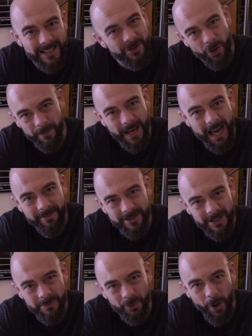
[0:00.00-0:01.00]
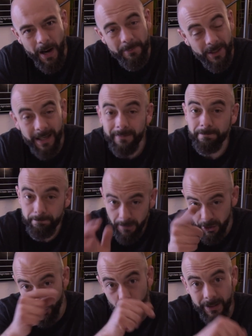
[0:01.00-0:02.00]
So if you haven't subscribed yet,
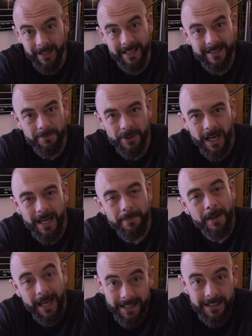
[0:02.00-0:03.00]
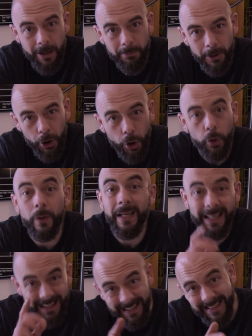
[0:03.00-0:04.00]
make sure you take some time, head down below,
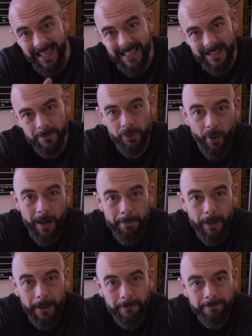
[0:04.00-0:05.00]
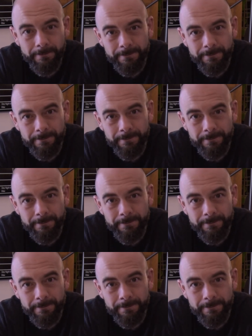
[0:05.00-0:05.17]
hit that subscribe button.